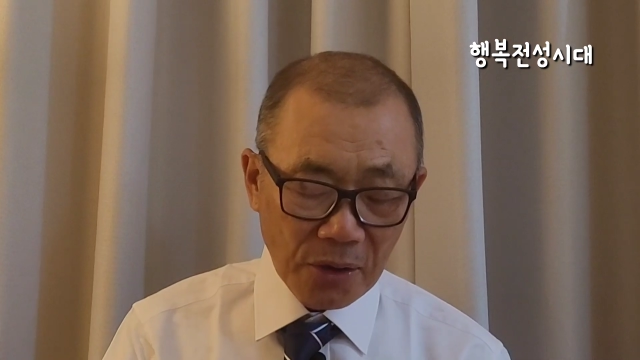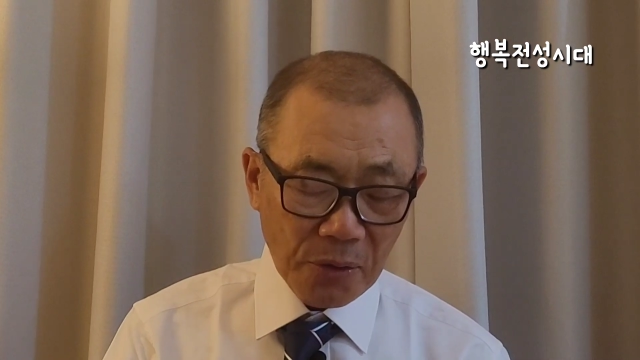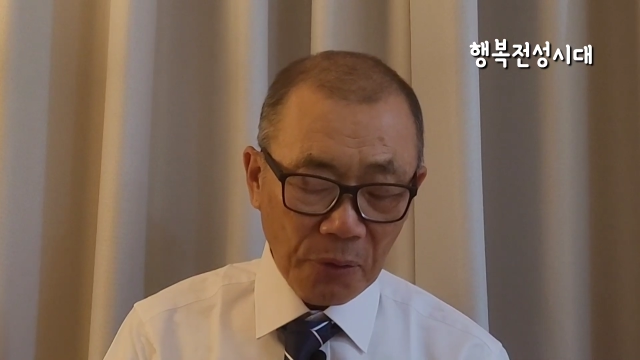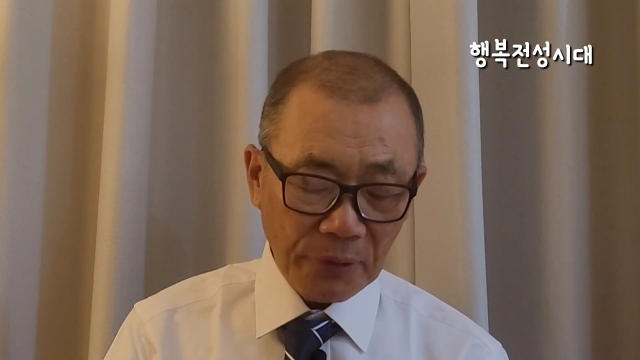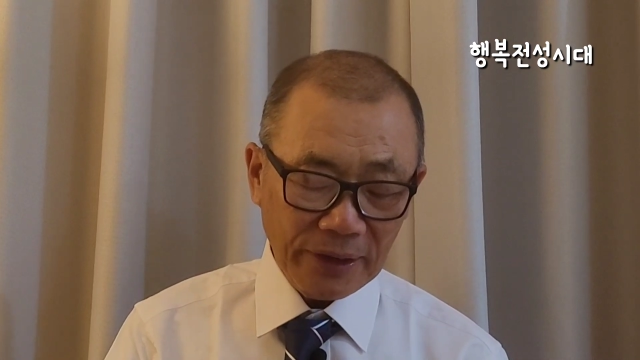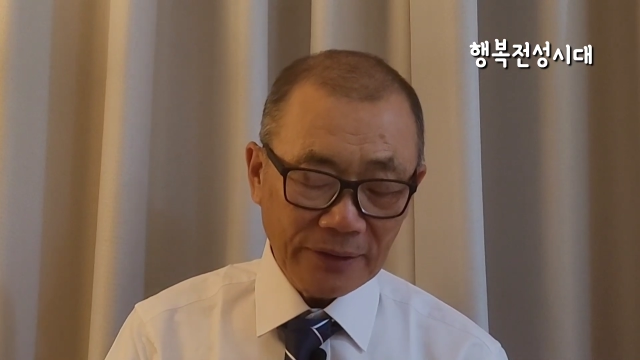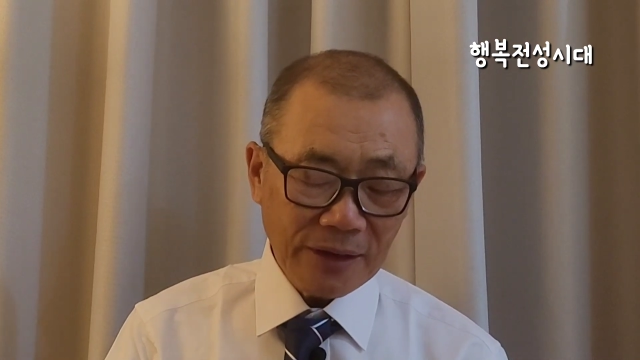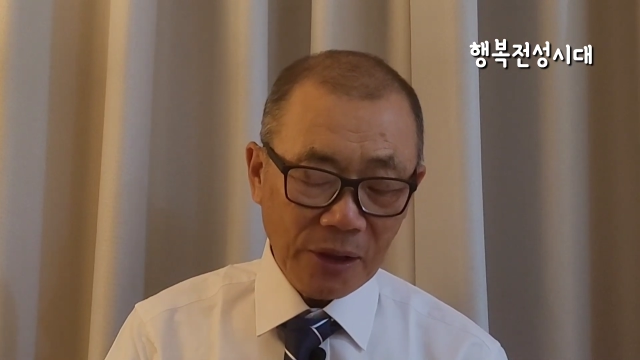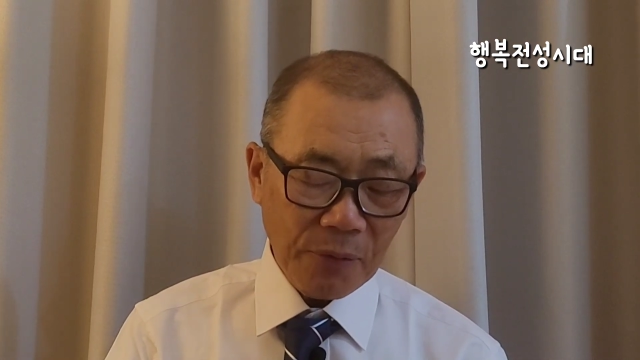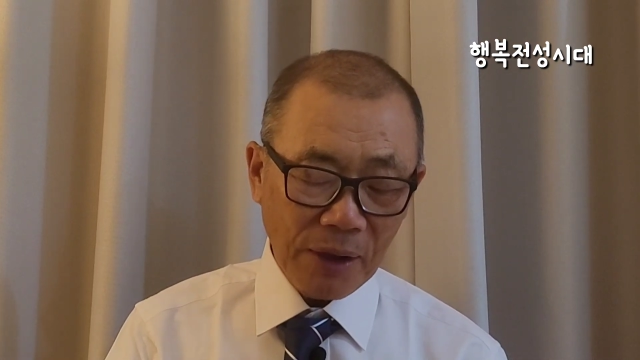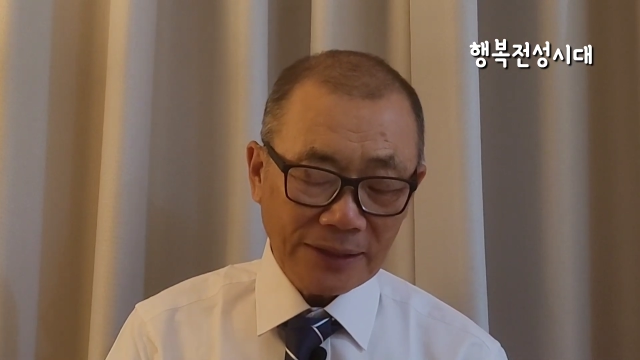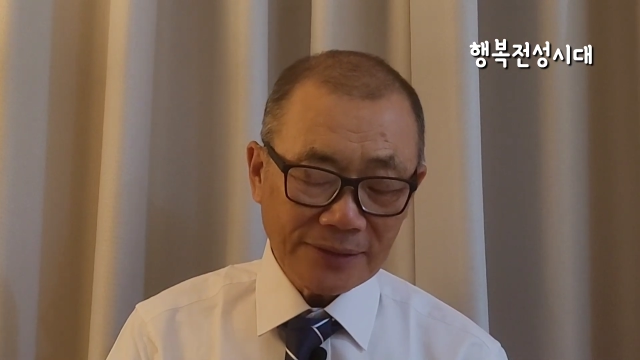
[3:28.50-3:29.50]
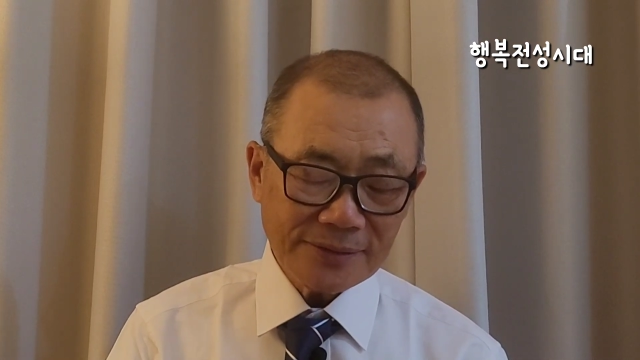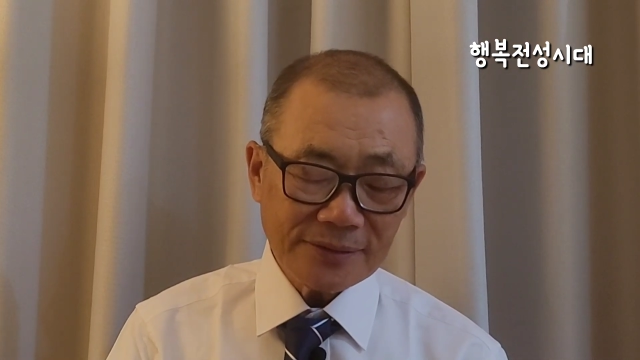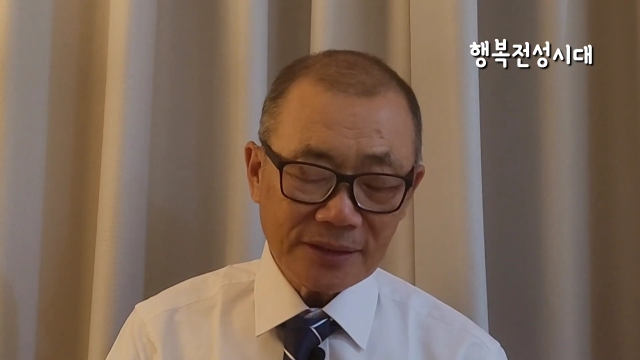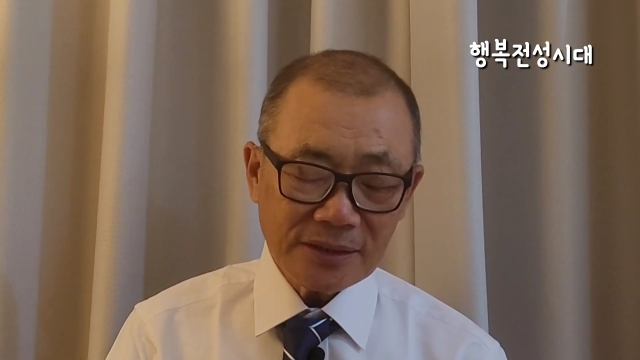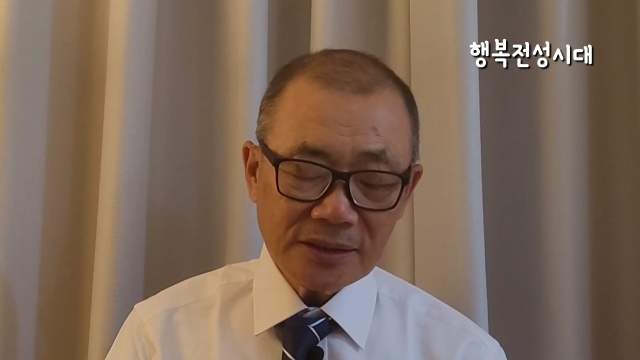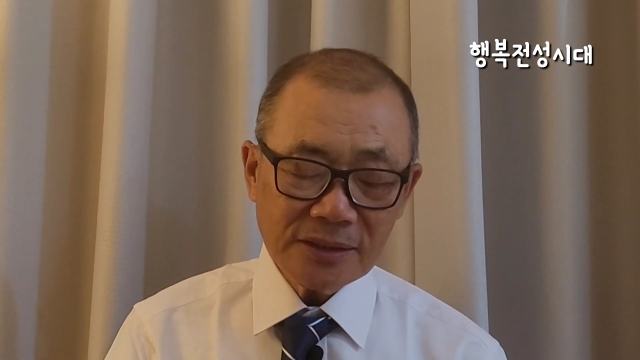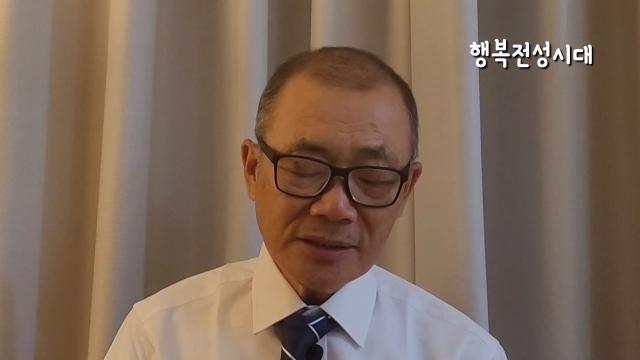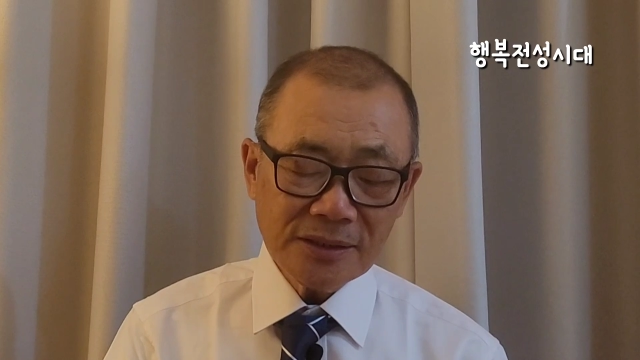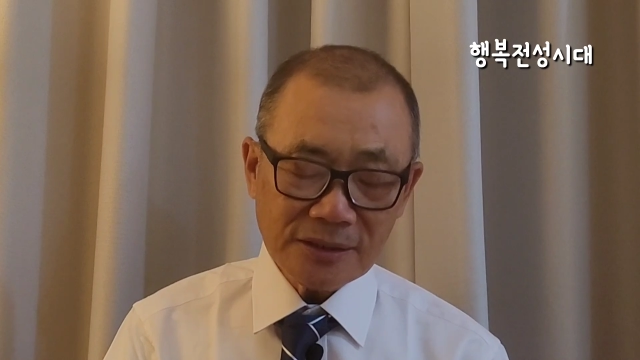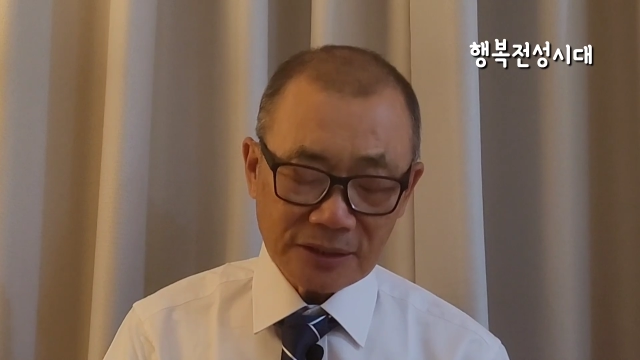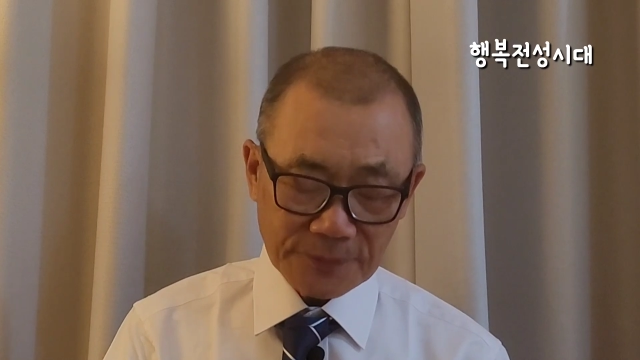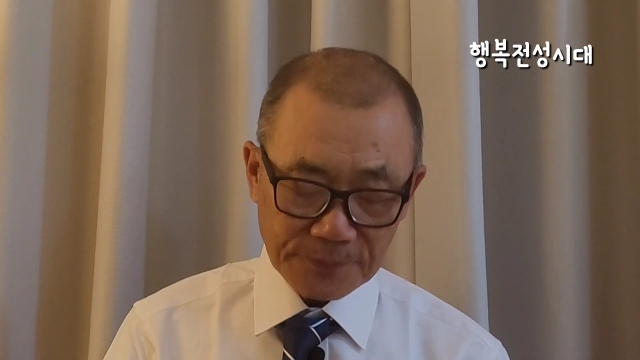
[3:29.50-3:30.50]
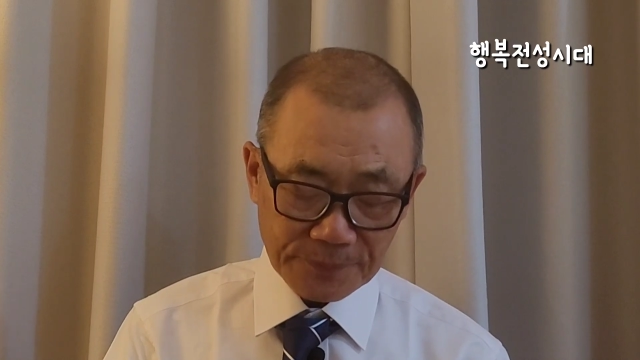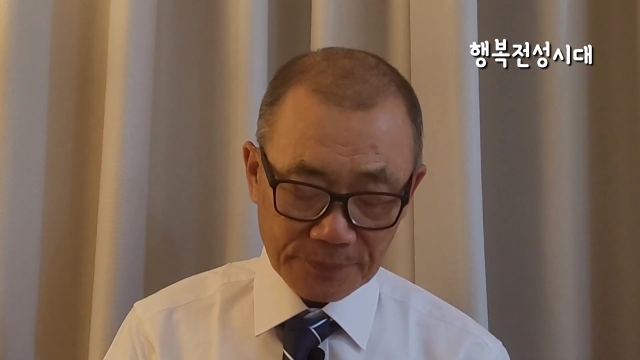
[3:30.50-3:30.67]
Korean writes U.